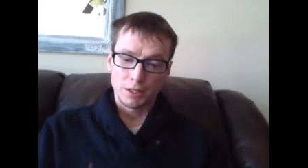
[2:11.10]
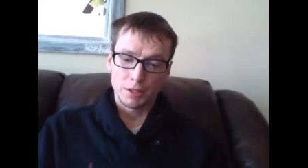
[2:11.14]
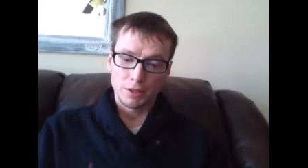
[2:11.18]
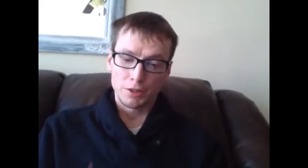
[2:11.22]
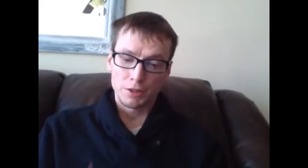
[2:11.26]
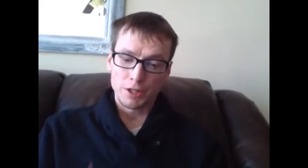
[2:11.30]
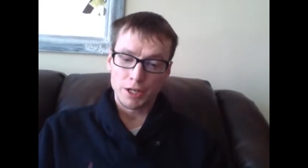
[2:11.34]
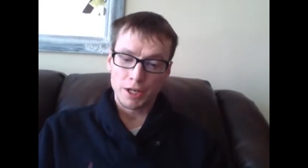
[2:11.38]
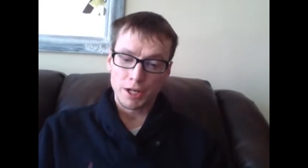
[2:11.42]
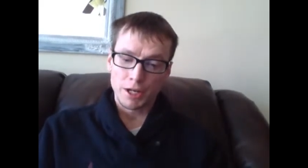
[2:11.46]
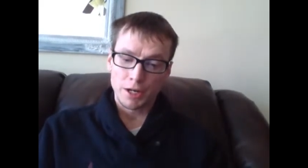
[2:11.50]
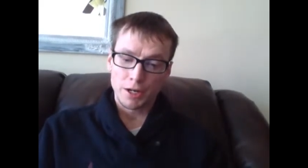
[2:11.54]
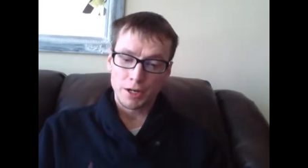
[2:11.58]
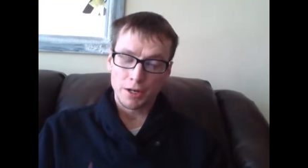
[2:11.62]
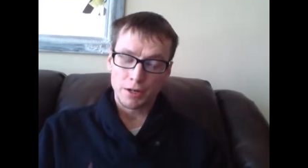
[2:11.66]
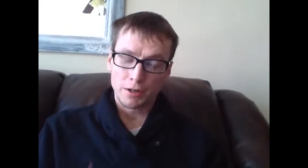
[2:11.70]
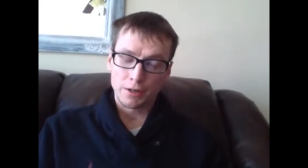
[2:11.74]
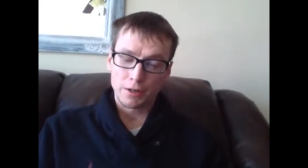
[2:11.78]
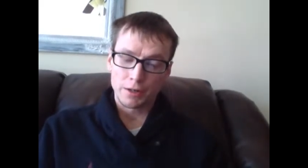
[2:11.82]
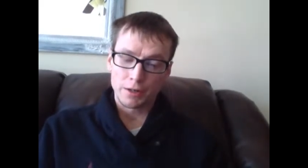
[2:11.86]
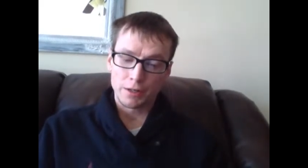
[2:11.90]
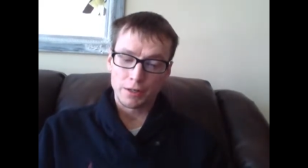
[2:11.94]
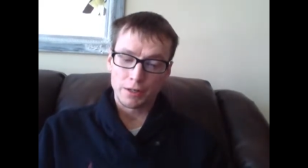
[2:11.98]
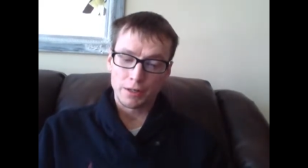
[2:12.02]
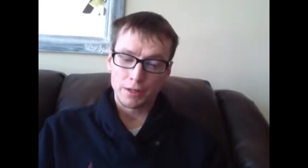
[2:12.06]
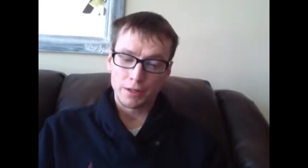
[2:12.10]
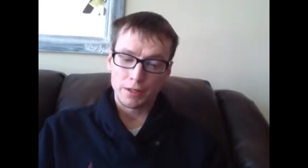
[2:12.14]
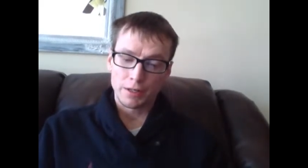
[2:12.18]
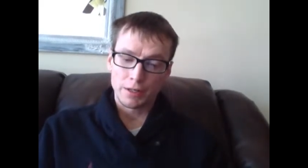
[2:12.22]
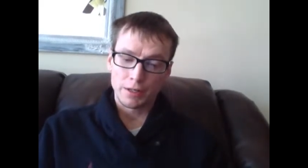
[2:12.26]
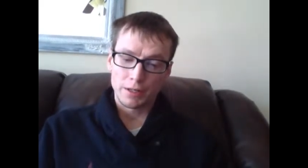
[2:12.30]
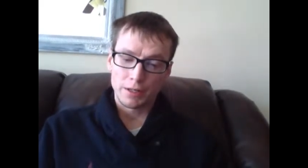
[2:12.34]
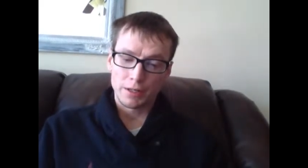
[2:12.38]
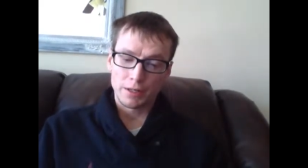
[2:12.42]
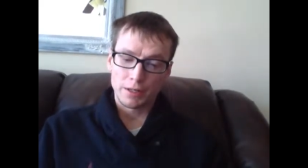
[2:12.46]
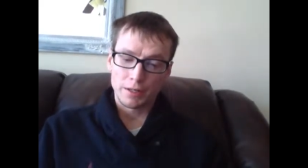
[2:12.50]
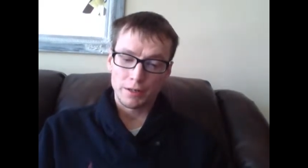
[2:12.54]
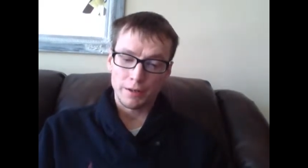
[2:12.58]
their
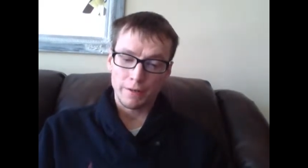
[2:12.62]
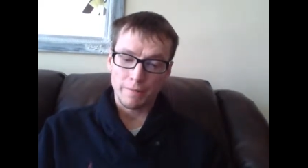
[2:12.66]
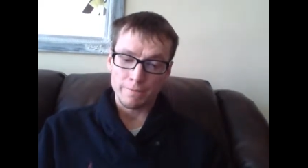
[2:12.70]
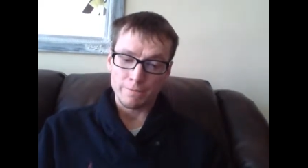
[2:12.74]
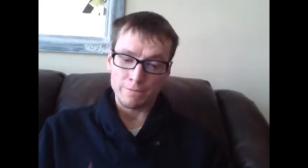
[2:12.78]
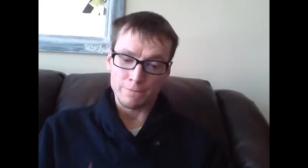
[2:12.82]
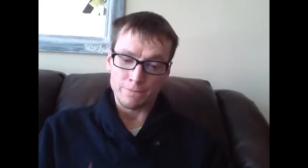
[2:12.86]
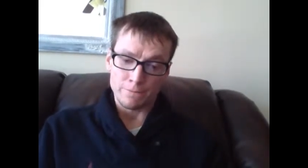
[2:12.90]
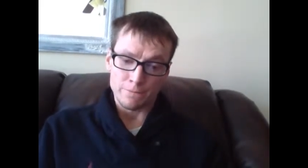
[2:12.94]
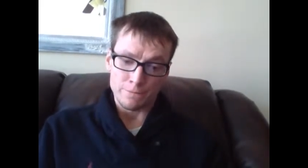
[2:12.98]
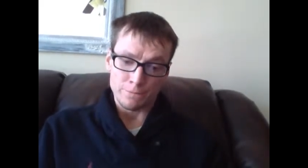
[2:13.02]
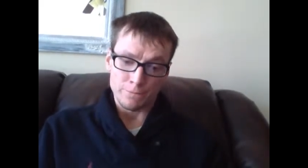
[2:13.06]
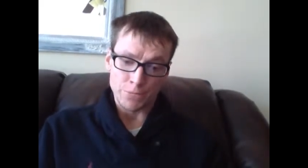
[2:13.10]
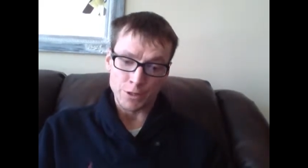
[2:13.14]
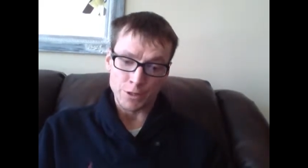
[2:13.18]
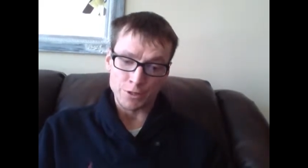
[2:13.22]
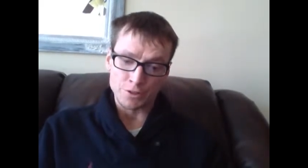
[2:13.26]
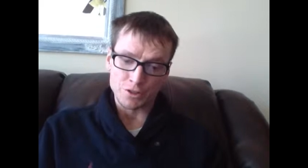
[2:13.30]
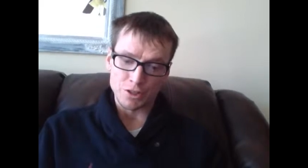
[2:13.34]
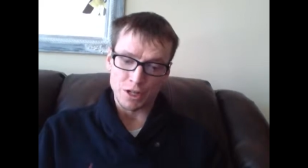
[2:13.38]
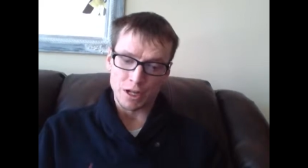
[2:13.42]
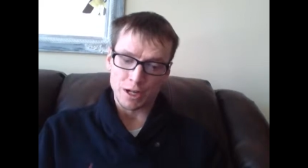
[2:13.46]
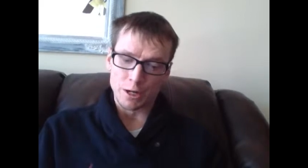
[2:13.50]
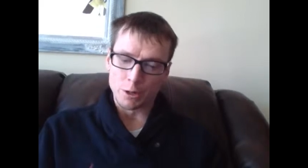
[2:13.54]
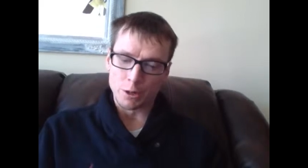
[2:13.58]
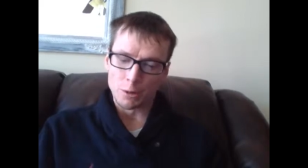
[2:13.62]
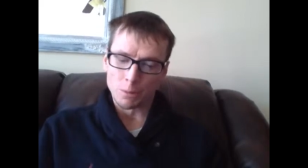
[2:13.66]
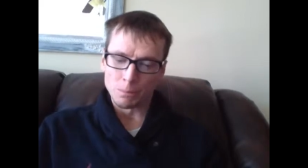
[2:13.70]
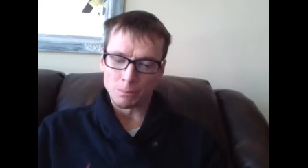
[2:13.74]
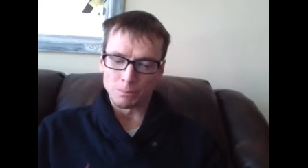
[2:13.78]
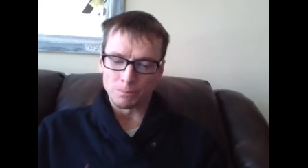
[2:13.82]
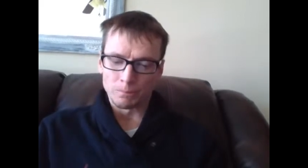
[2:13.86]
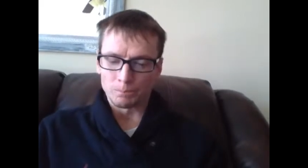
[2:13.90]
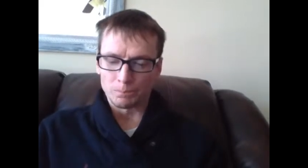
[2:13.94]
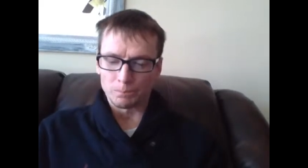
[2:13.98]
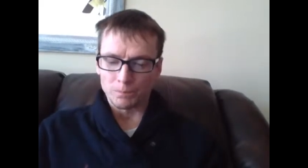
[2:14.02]
fungi on.